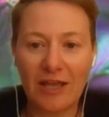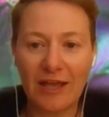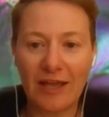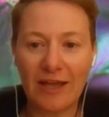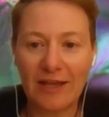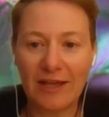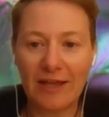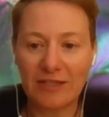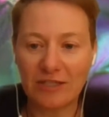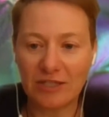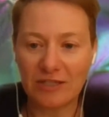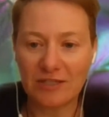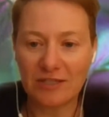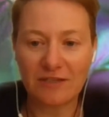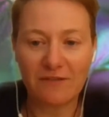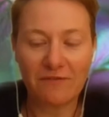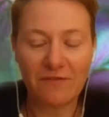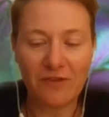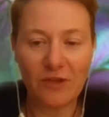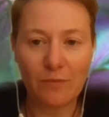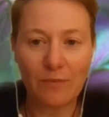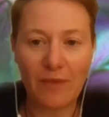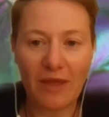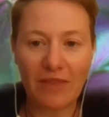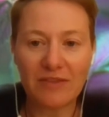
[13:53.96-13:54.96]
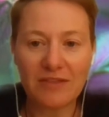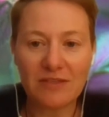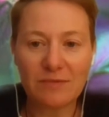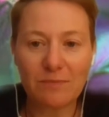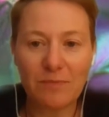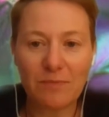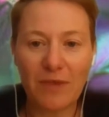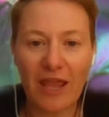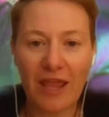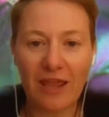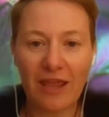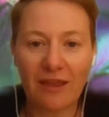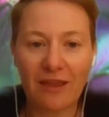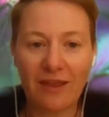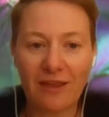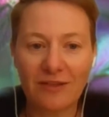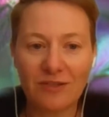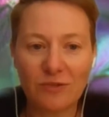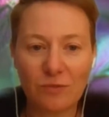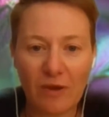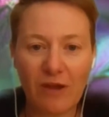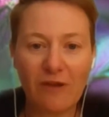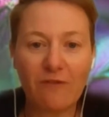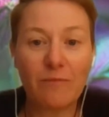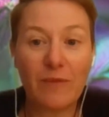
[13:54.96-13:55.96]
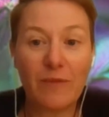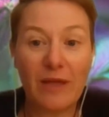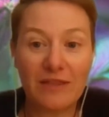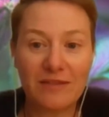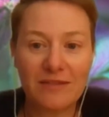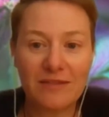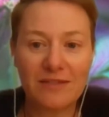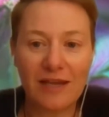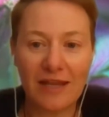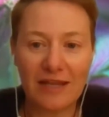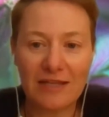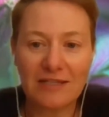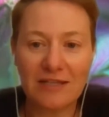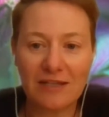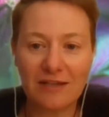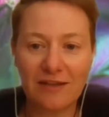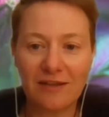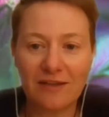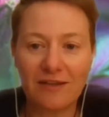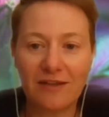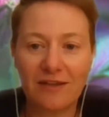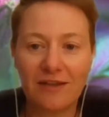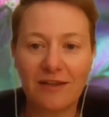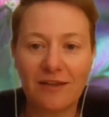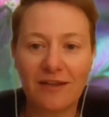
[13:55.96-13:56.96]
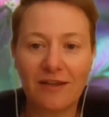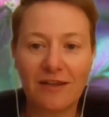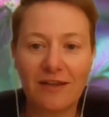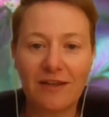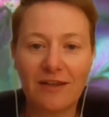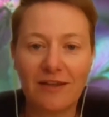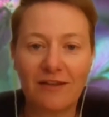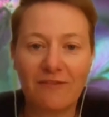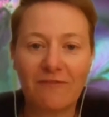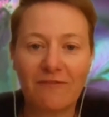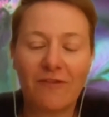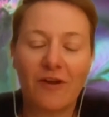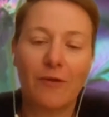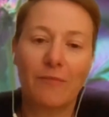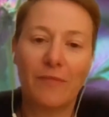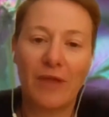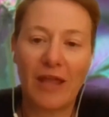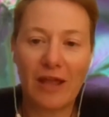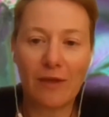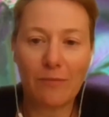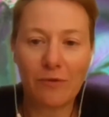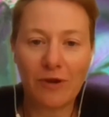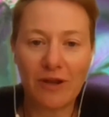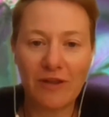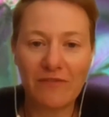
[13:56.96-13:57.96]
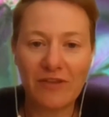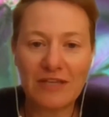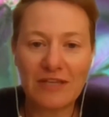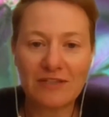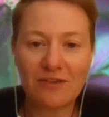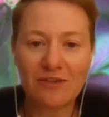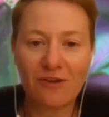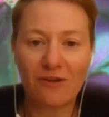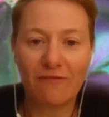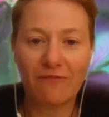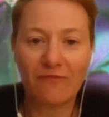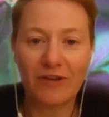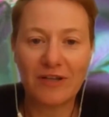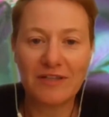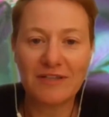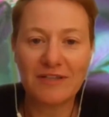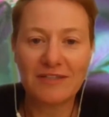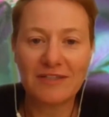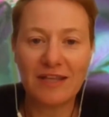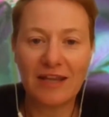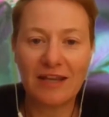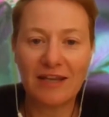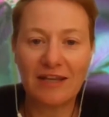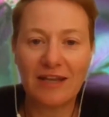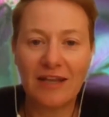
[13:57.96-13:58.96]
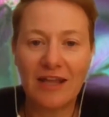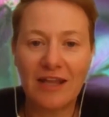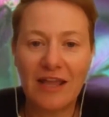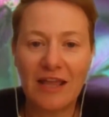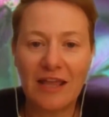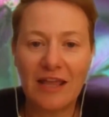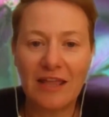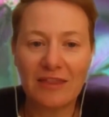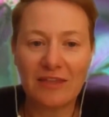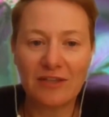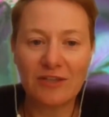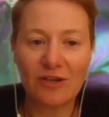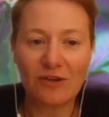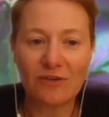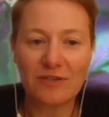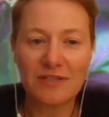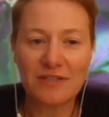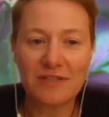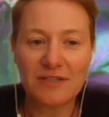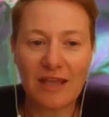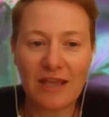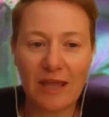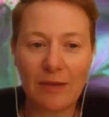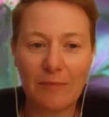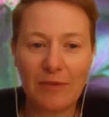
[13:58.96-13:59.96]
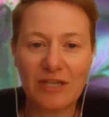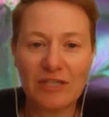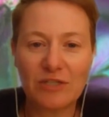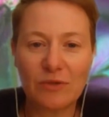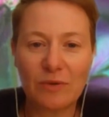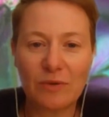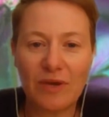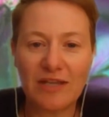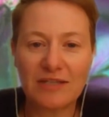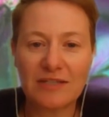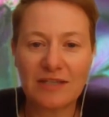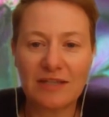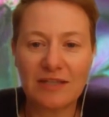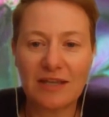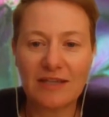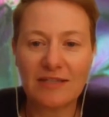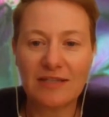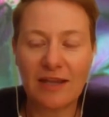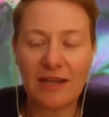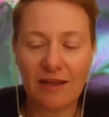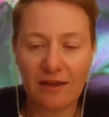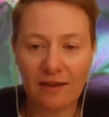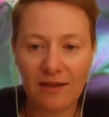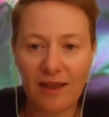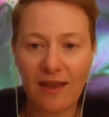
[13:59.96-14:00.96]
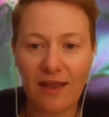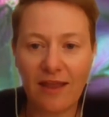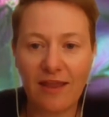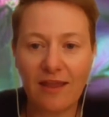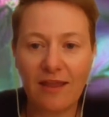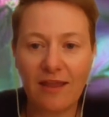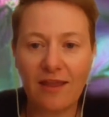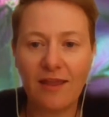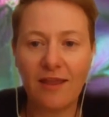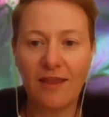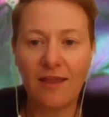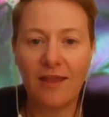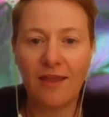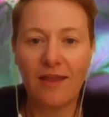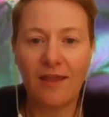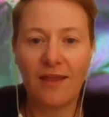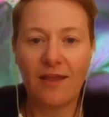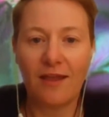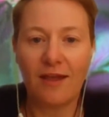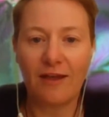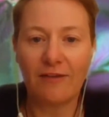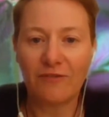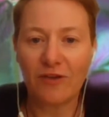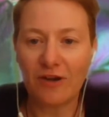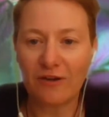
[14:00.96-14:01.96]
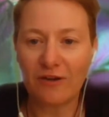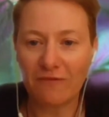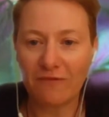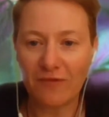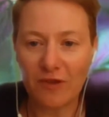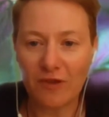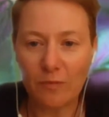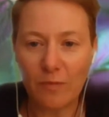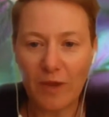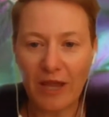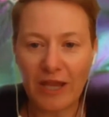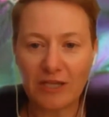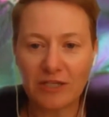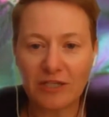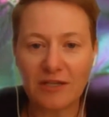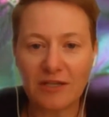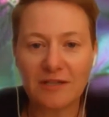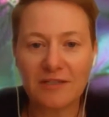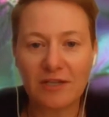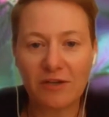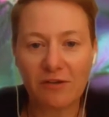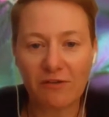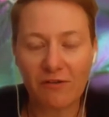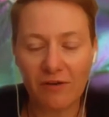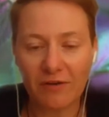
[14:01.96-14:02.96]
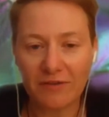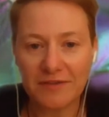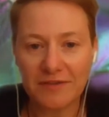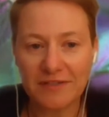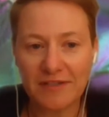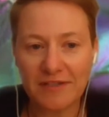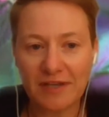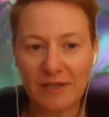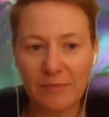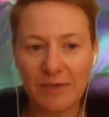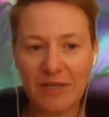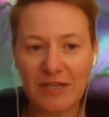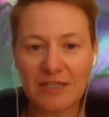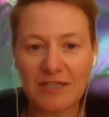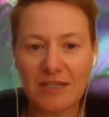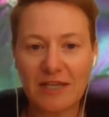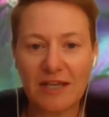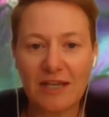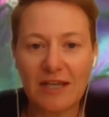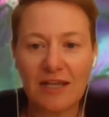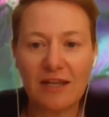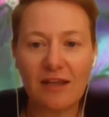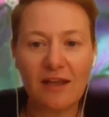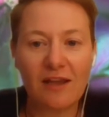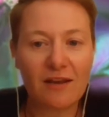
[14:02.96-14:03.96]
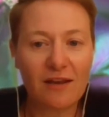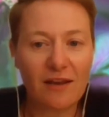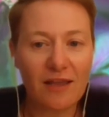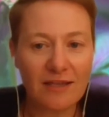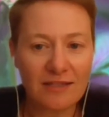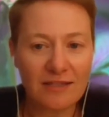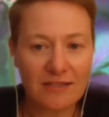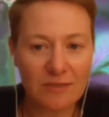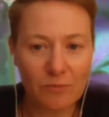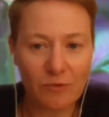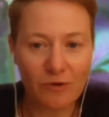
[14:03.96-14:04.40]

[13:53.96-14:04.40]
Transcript: just a few months back, 12 months later from our previous conference, then the doctors are coming to us and they say, okay, I've got a few patients who are on CBD. I'd like some more